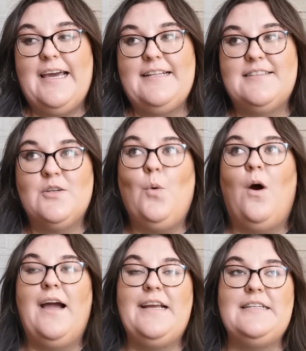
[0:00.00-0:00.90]
It's
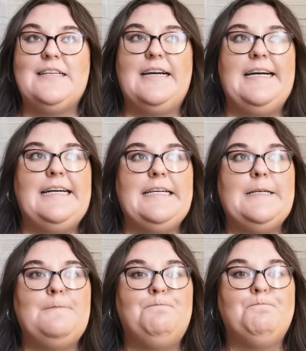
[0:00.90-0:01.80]
quite
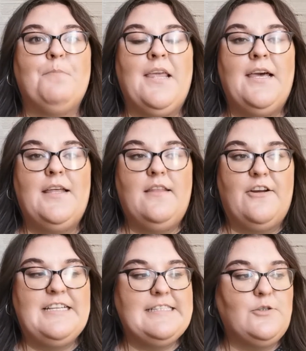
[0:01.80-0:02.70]
there
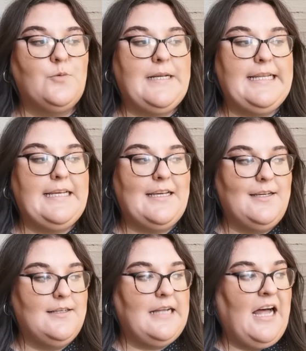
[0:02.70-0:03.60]
isn't
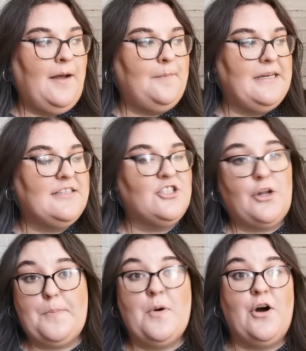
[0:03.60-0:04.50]
really it's
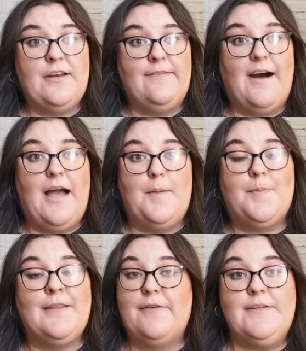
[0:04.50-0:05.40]
not a party
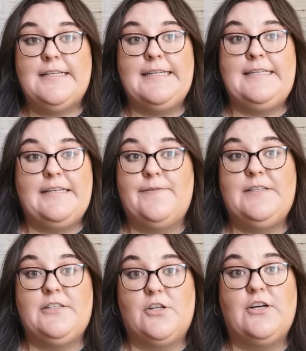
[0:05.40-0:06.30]
vibe, definitely
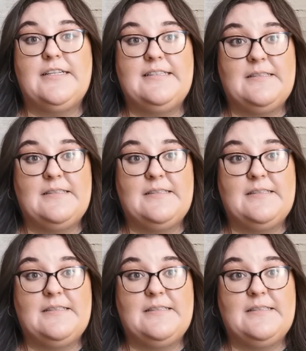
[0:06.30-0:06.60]
not.